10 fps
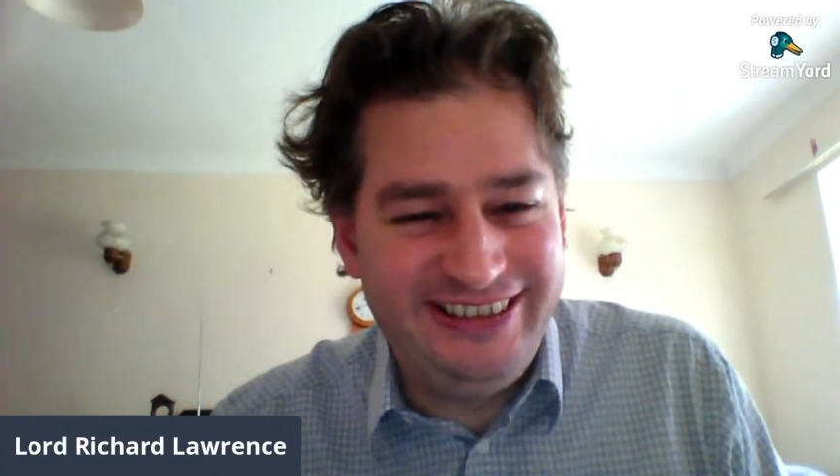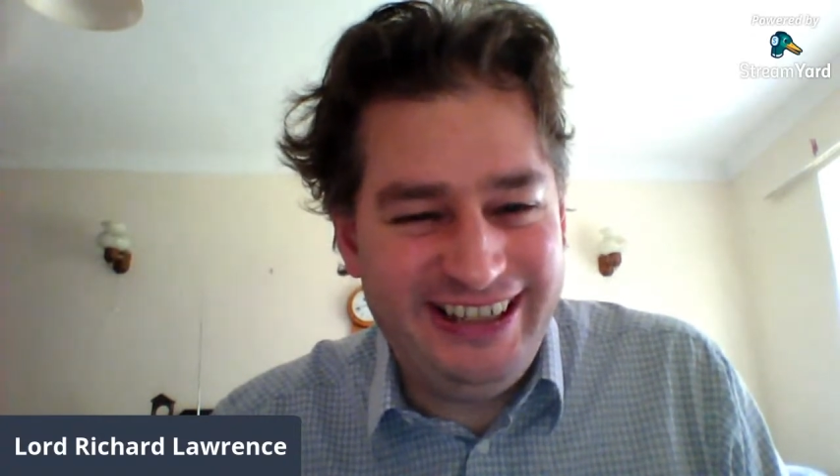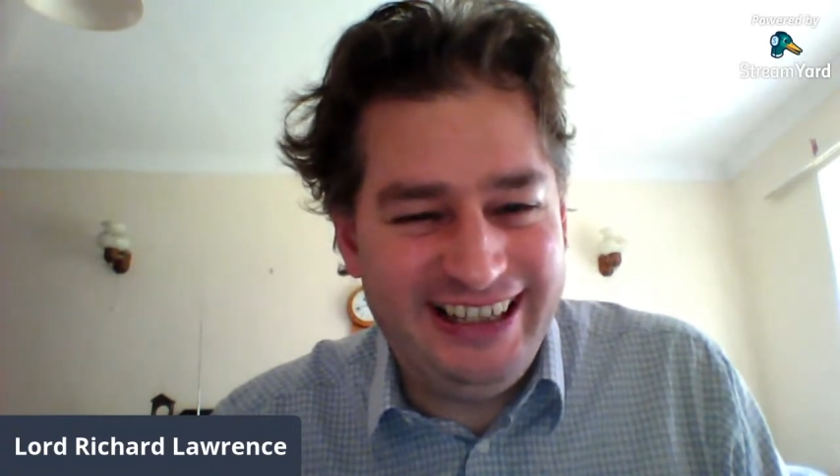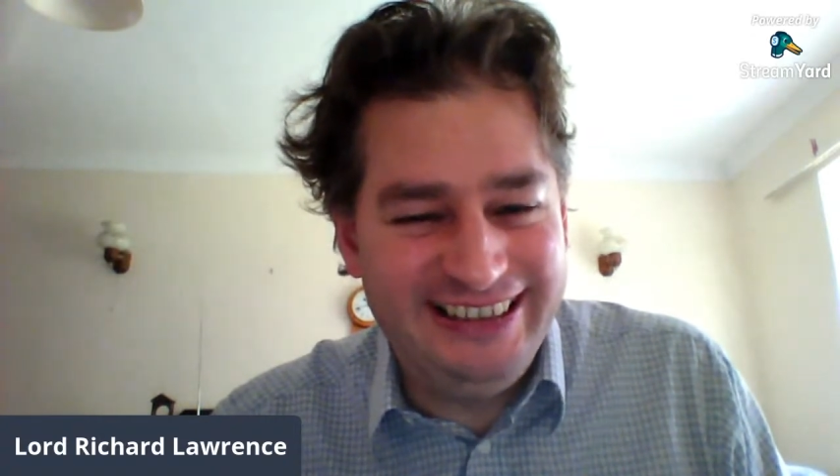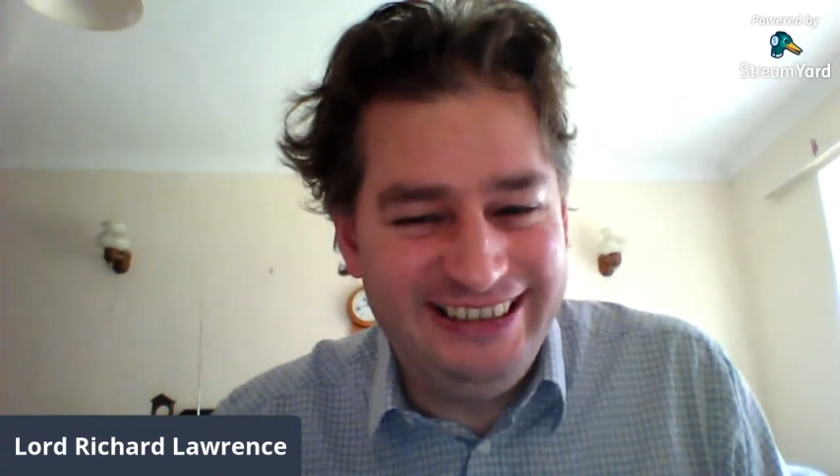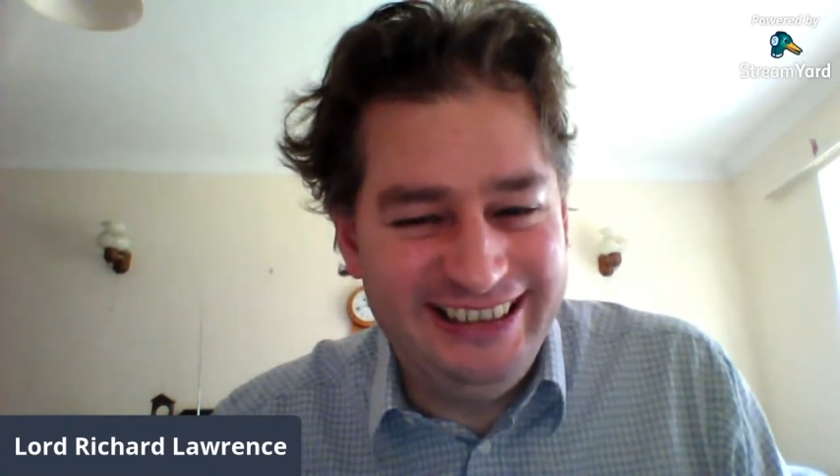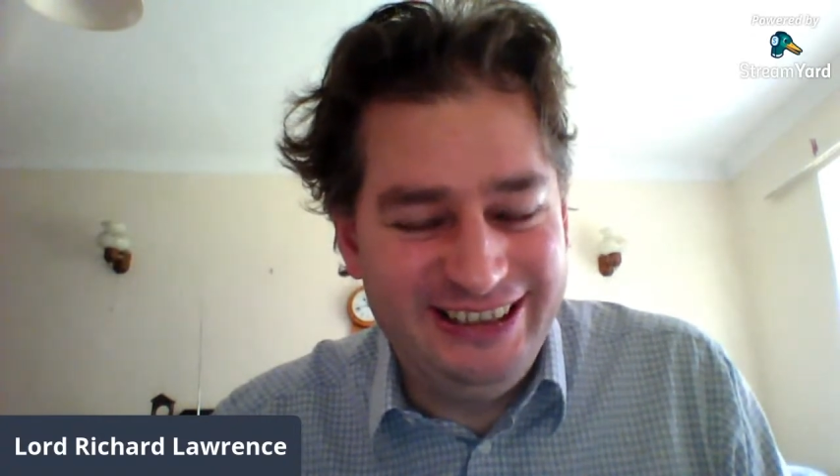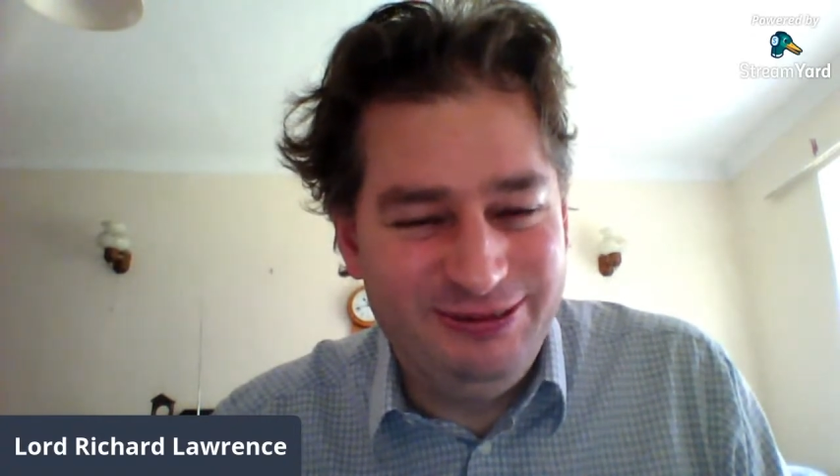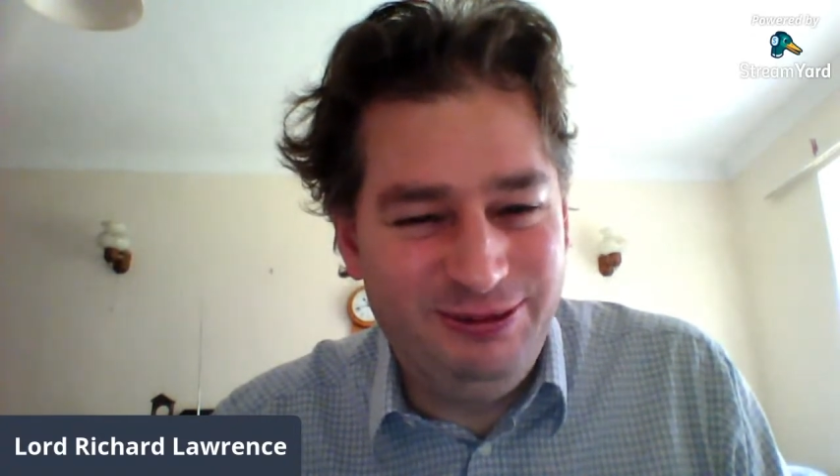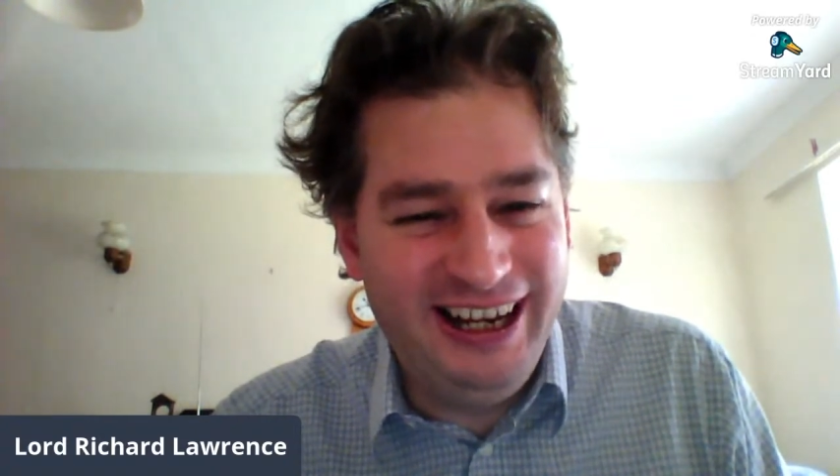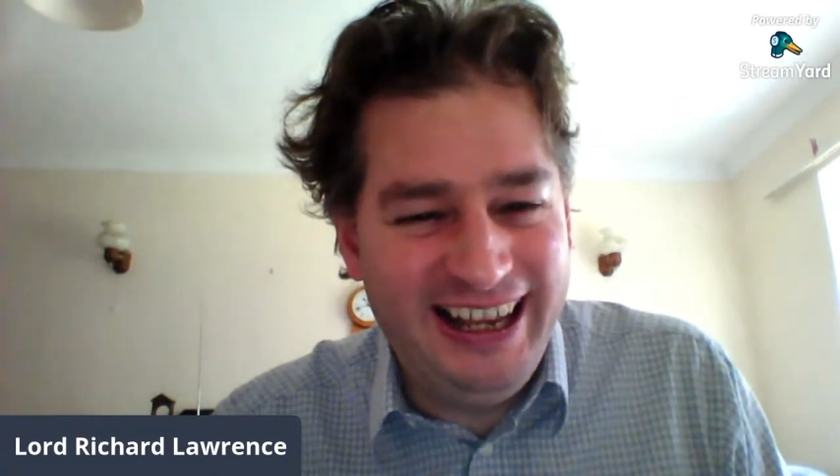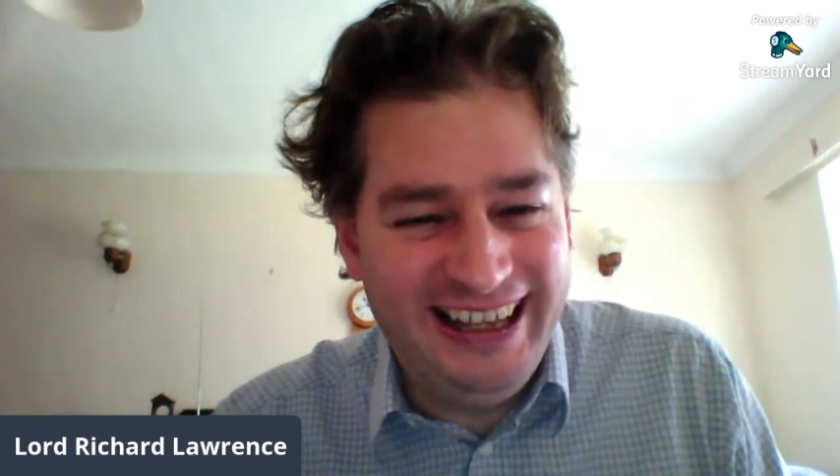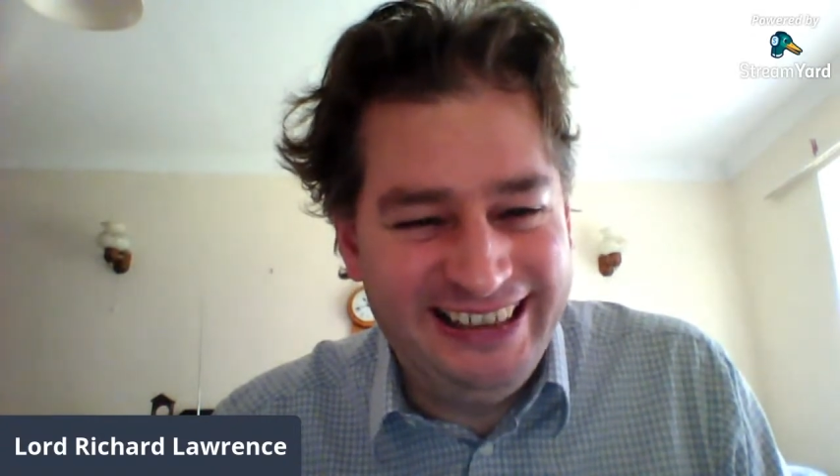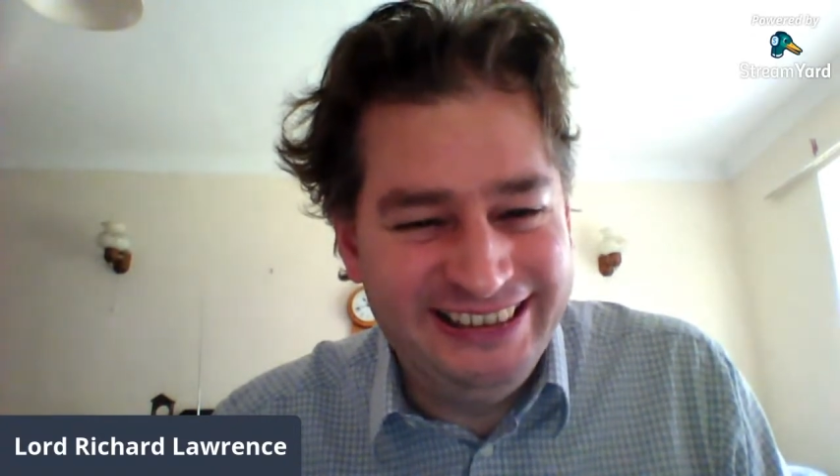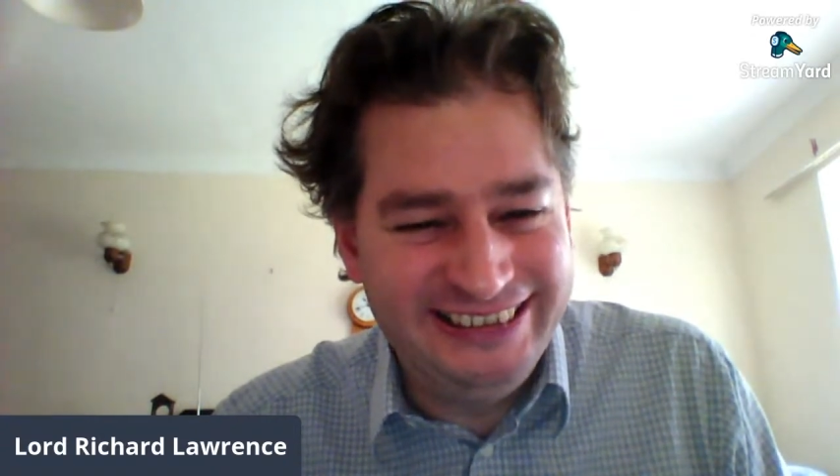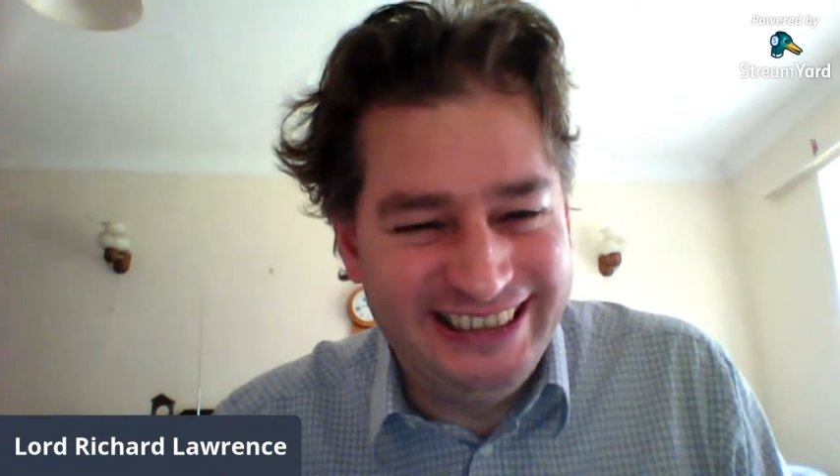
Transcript: channel as well.